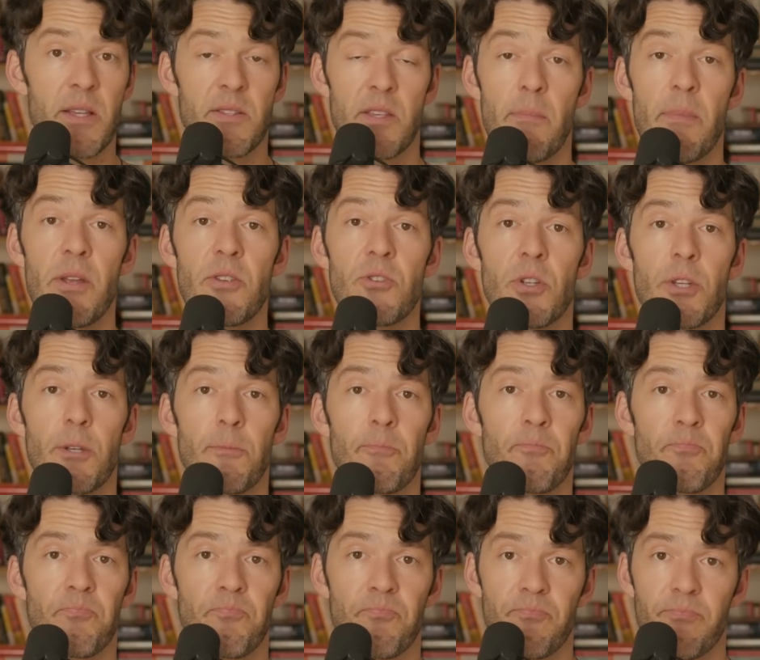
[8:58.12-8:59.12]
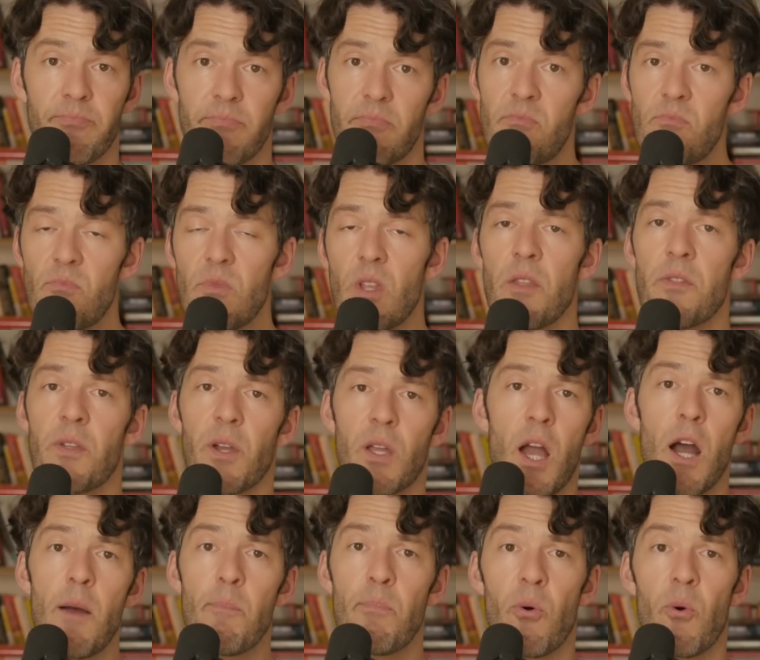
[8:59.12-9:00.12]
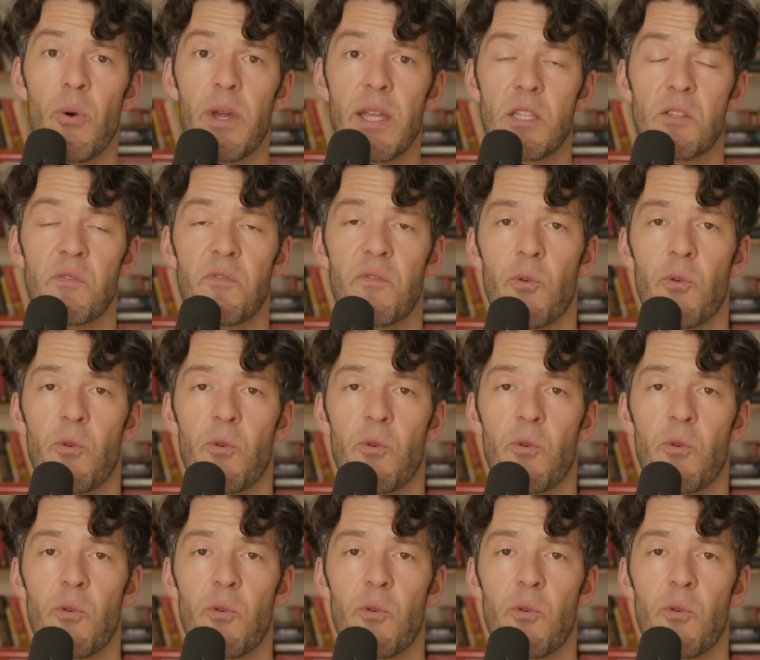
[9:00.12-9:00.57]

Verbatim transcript: As I mentioned, the cut points